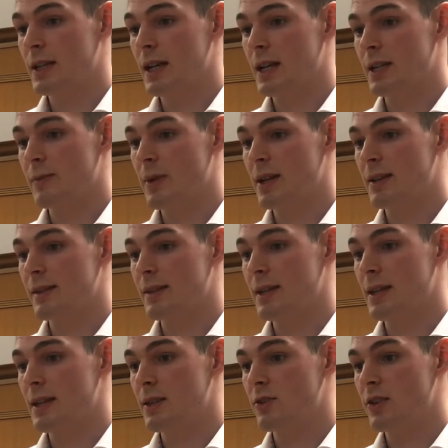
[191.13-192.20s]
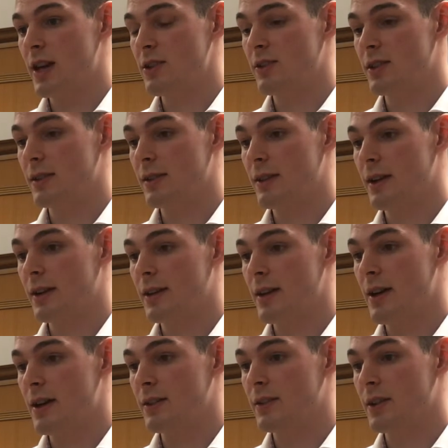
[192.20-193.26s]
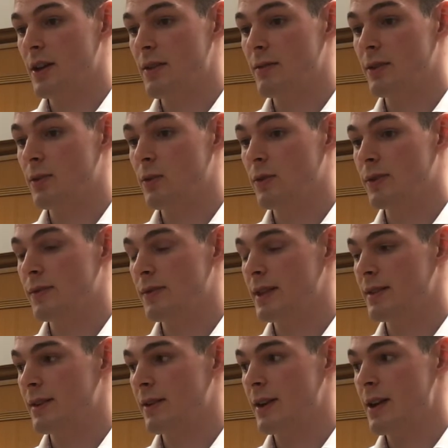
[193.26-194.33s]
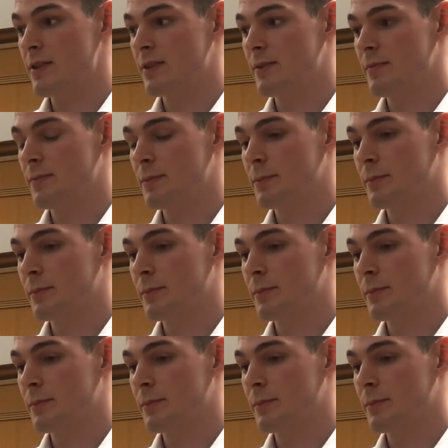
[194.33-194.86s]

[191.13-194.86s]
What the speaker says: as well as the changes that occurred over the course of the interrogation.